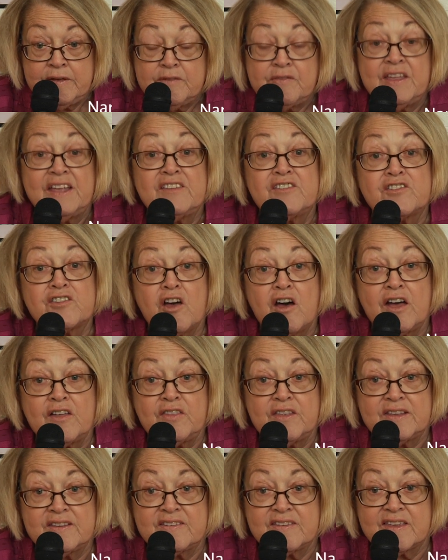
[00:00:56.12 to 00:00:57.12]
They saw
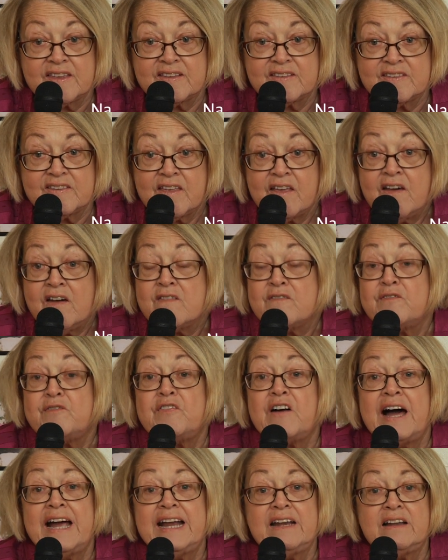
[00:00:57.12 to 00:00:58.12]
this as
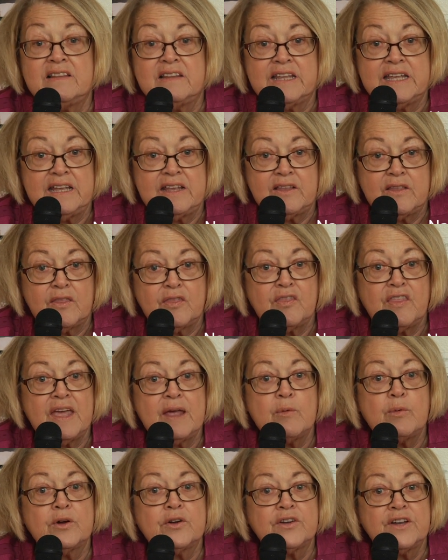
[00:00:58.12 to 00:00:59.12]
finally they
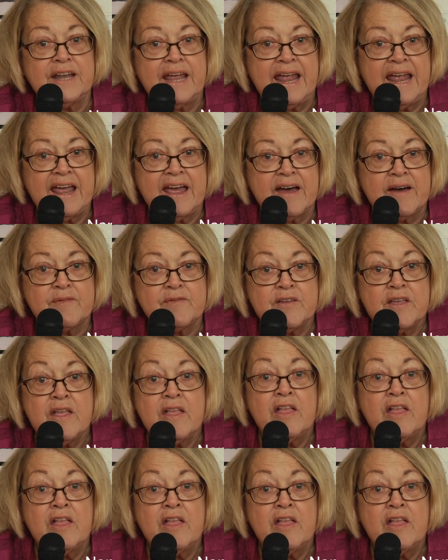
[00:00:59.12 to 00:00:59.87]
were going to have